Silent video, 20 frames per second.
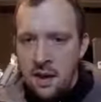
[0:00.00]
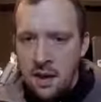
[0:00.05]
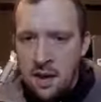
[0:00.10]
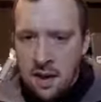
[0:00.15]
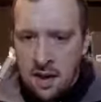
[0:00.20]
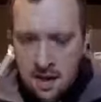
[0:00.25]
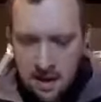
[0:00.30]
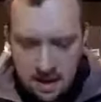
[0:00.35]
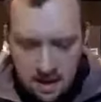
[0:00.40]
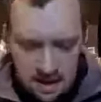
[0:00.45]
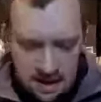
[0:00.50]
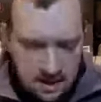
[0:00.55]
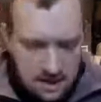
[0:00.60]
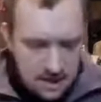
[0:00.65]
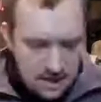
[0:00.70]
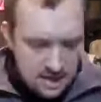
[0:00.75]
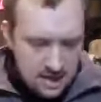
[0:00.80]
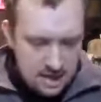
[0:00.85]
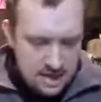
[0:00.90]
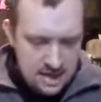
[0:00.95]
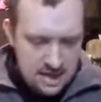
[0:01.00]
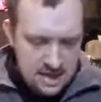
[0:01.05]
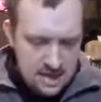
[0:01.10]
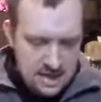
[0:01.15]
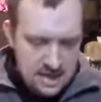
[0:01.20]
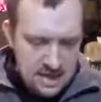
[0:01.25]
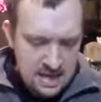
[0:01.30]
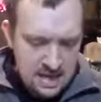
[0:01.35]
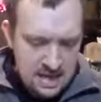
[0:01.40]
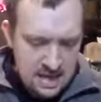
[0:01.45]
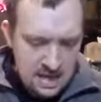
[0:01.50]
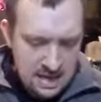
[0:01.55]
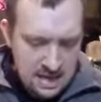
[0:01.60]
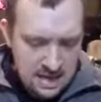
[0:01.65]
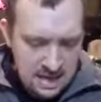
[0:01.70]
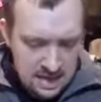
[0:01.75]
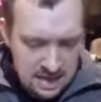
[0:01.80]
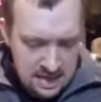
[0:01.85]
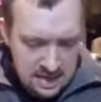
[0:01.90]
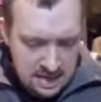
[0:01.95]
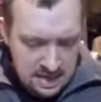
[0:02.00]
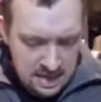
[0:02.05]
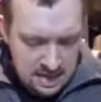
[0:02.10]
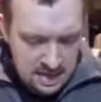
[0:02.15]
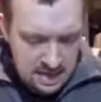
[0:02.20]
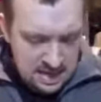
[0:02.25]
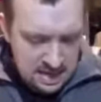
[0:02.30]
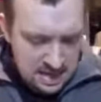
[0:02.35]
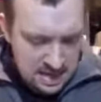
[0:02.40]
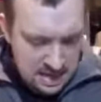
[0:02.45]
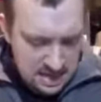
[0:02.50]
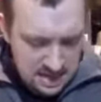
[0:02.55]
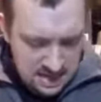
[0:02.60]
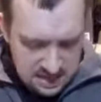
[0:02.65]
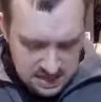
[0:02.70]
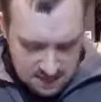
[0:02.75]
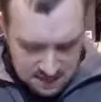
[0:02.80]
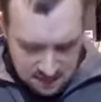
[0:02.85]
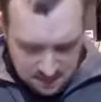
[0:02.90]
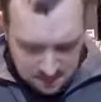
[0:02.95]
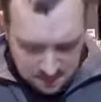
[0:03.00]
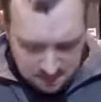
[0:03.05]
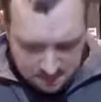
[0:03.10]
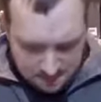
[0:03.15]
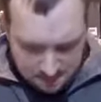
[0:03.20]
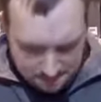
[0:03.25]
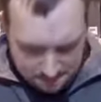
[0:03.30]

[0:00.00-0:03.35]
No one is speaking in this clip.